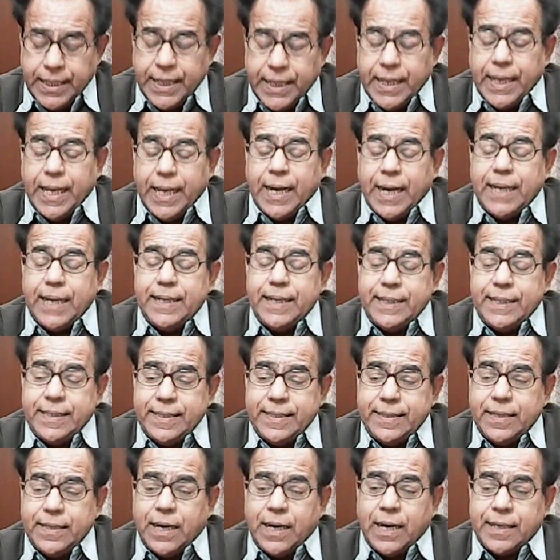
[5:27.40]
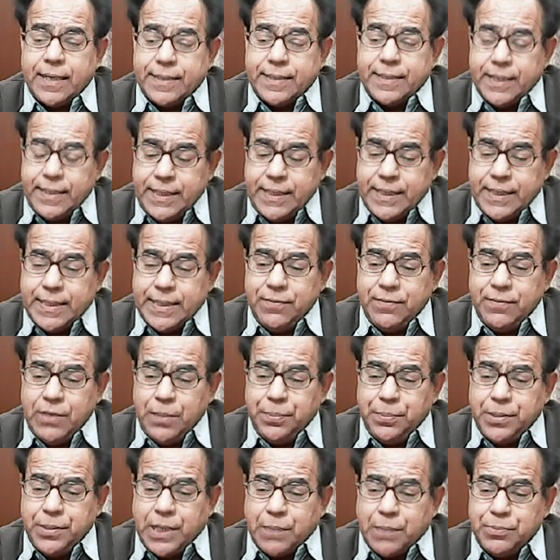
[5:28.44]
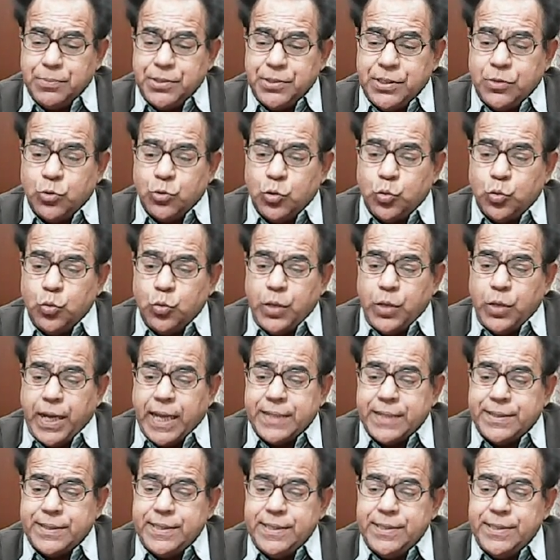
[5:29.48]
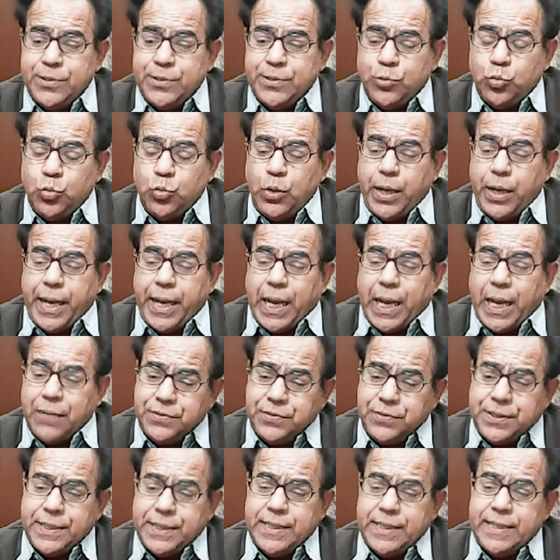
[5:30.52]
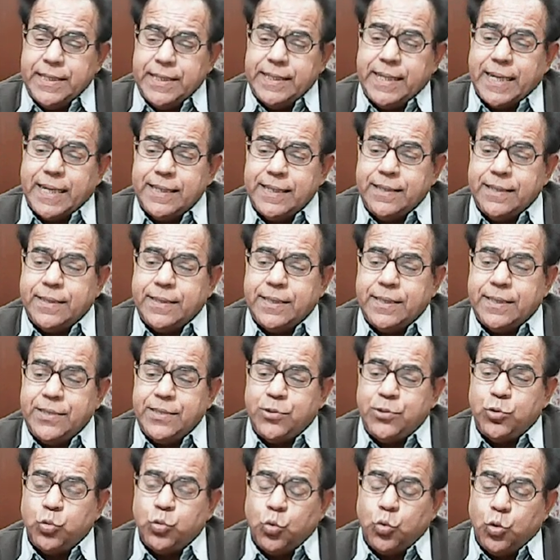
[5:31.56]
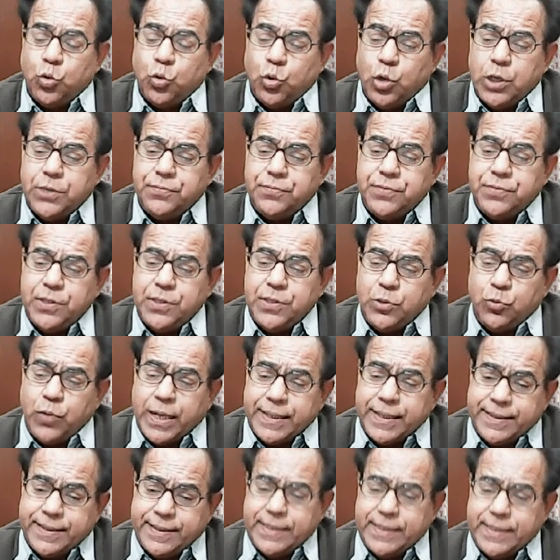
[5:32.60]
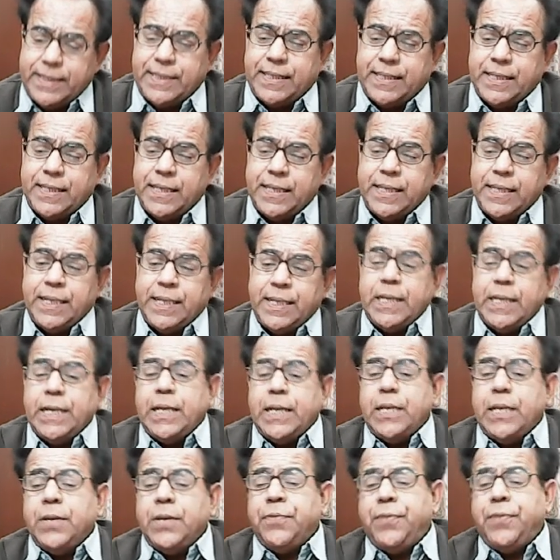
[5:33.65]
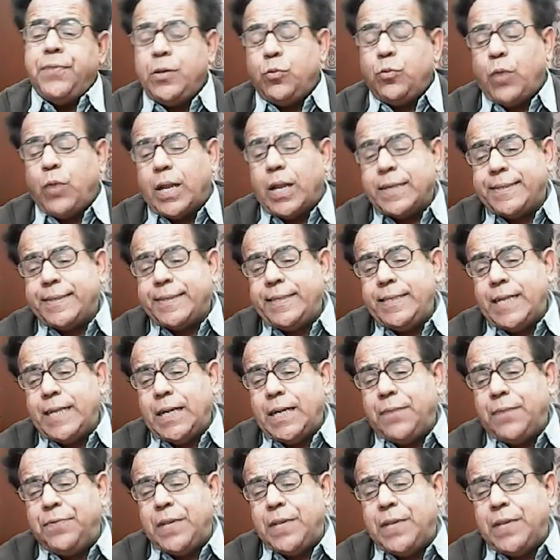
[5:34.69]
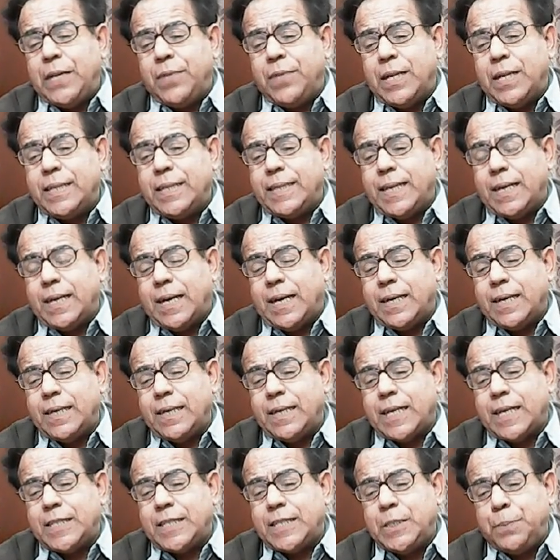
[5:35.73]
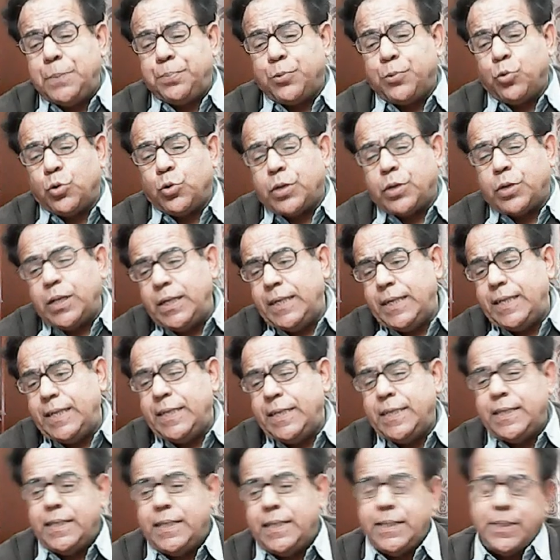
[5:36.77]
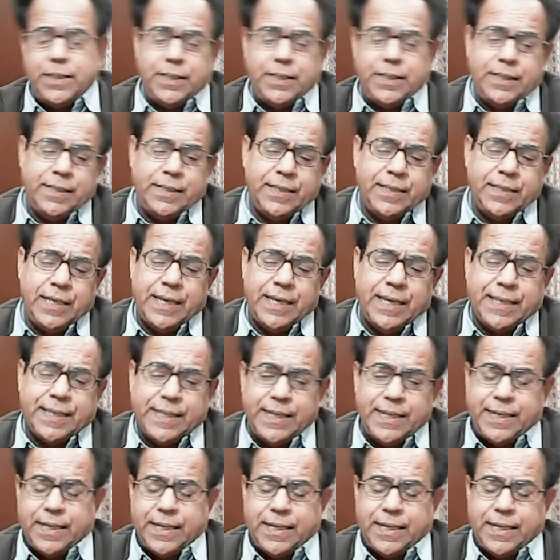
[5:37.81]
and this alternatively becomes equal to h into ft, that is threshold frequency. Frequency and wavelength are reciprocally related